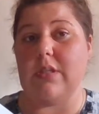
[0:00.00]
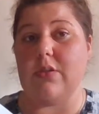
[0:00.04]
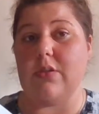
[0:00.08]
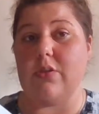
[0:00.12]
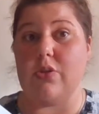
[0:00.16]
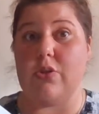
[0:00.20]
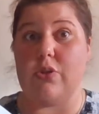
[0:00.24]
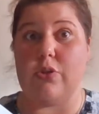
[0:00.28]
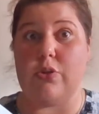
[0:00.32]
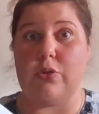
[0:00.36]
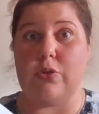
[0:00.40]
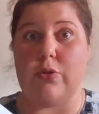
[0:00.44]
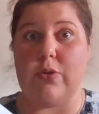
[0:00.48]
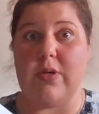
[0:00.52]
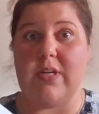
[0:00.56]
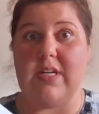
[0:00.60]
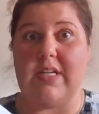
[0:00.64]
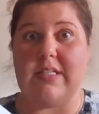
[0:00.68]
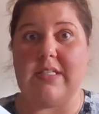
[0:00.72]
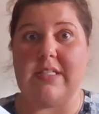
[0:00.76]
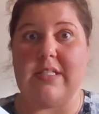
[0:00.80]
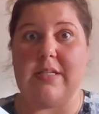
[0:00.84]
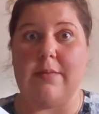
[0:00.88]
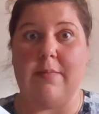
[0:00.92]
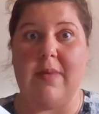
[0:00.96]

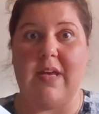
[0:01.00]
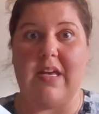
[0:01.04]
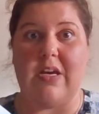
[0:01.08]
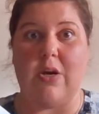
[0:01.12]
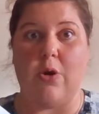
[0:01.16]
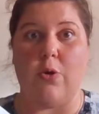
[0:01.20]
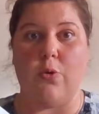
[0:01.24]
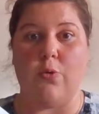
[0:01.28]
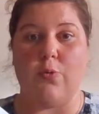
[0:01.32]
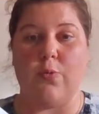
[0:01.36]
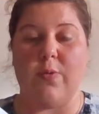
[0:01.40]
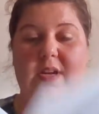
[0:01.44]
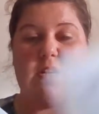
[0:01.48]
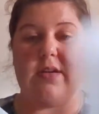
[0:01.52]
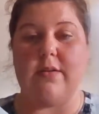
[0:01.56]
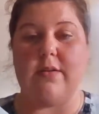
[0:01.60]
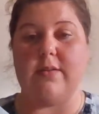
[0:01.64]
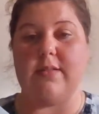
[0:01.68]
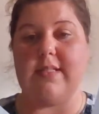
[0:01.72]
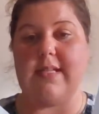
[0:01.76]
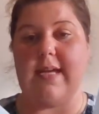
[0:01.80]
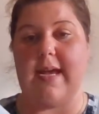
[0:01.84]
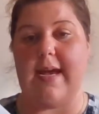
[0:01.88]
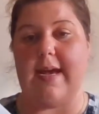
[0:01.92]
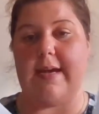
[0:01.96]
string to make a real
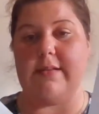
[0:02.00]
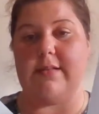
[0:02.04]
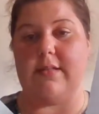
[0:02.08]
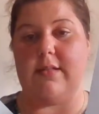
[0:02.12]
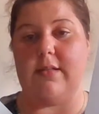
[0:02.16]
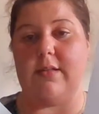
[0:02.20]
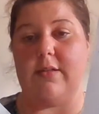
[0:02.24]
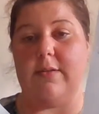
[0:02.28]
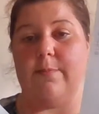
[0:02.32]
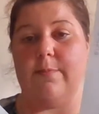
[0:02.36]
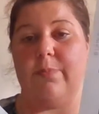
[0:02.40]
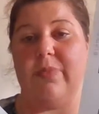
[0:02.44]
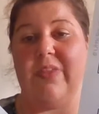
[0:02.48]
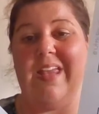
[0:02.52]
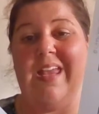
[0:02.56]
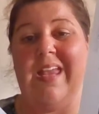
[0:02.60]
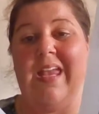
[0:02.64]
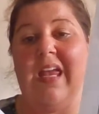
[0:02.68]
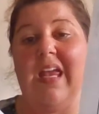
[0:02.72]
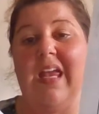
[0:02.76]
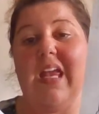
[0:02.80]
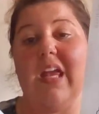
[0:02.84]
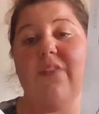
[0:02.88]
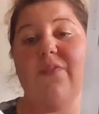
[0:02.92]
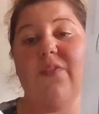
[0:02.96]
tassel.
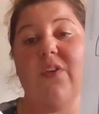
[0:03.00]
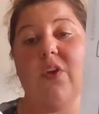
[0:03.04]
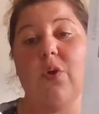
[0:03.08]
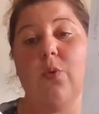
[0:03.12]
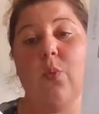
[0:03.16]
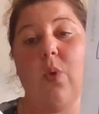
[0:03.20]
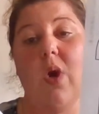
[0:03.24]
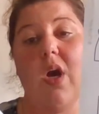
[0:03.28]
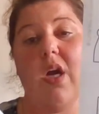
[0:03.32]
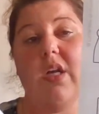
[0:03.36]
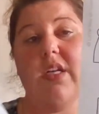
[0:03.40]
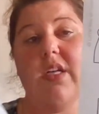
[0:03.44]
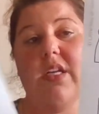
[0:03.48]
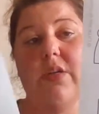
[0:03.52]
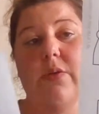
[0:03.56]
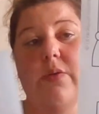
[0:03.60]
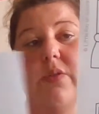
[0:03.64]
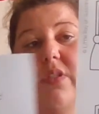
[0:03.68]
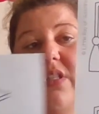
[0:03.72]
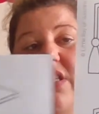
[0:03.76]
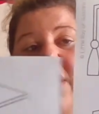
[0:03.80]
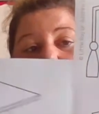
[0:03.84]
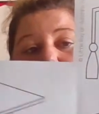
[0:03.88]
If you want to use the